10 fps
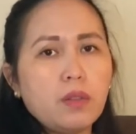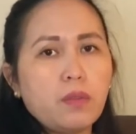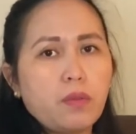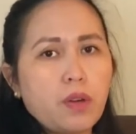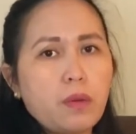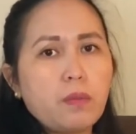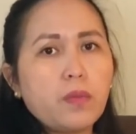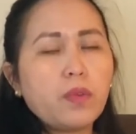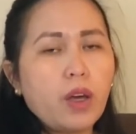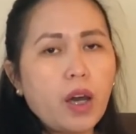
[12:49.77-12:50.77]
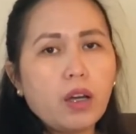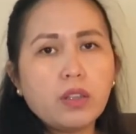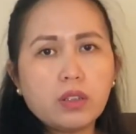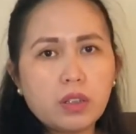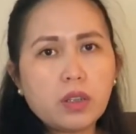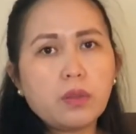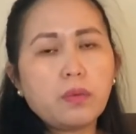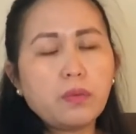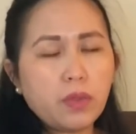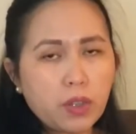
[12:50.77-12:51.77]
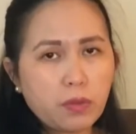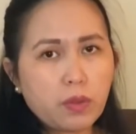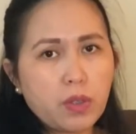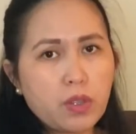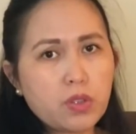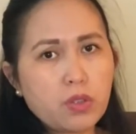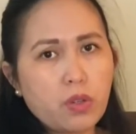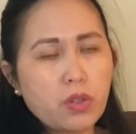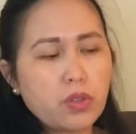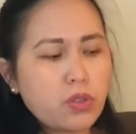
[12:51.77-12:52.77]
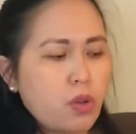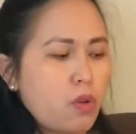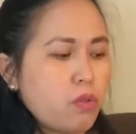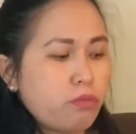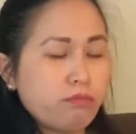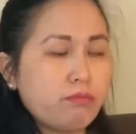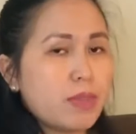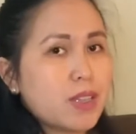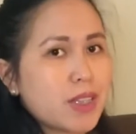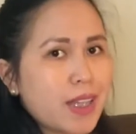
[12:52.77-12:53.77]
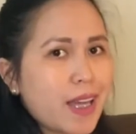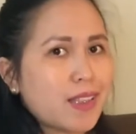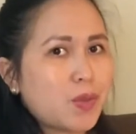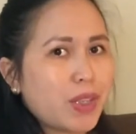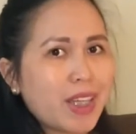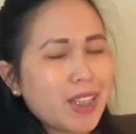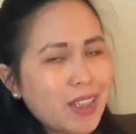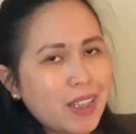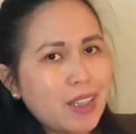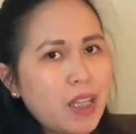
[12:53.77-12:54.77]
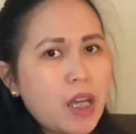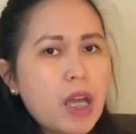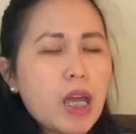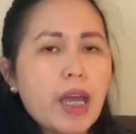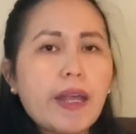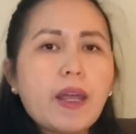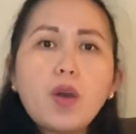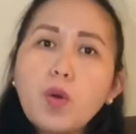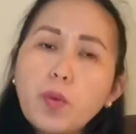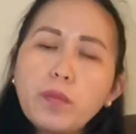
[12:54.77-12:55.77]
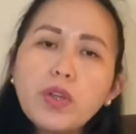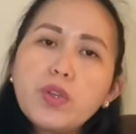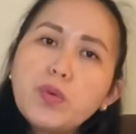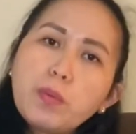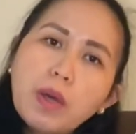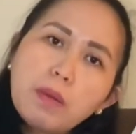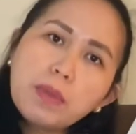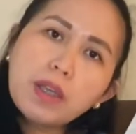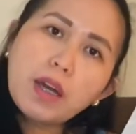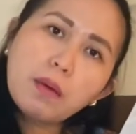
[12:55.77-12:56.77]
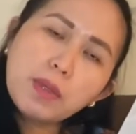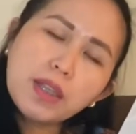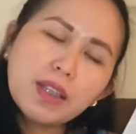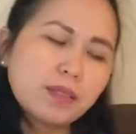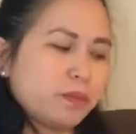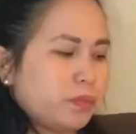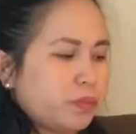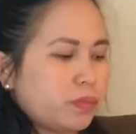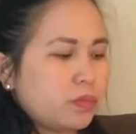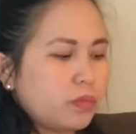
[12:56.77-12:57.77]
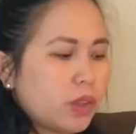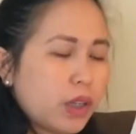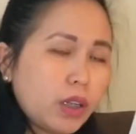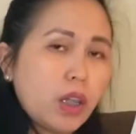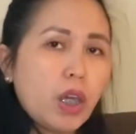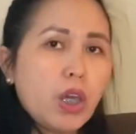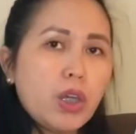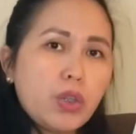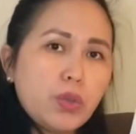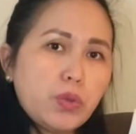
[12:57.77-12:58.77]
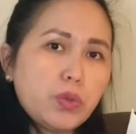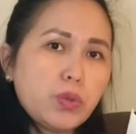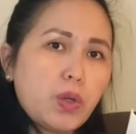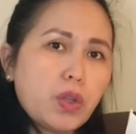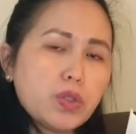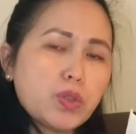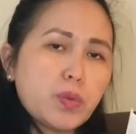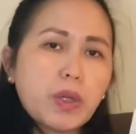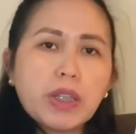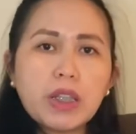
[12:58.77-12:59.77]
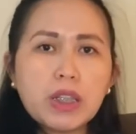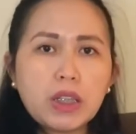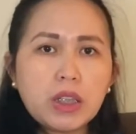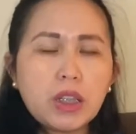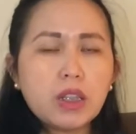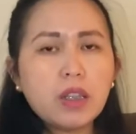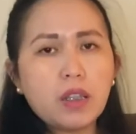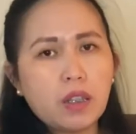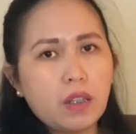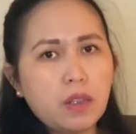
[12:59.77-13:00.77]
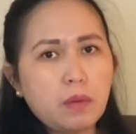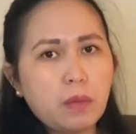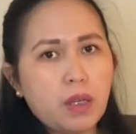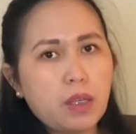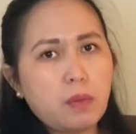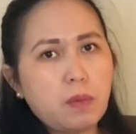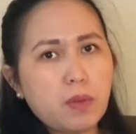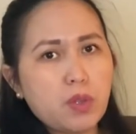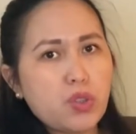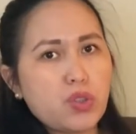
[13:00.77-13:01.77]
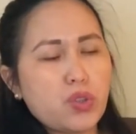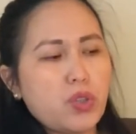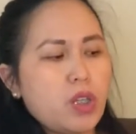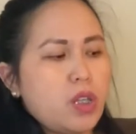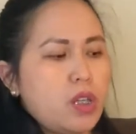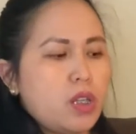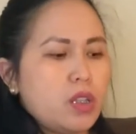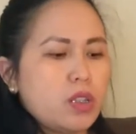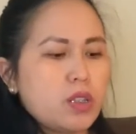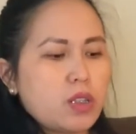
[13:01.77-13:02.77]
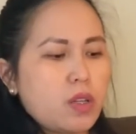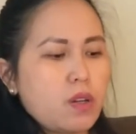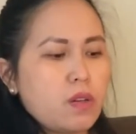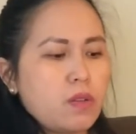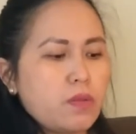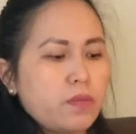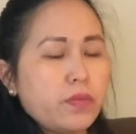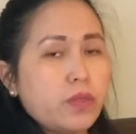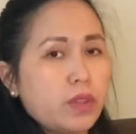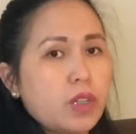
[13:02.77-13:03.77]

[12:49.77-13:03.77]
from the different stores. So this is, guys, what I did, and I hope the new mommy coming, you do also what I did in my baby registry. So that's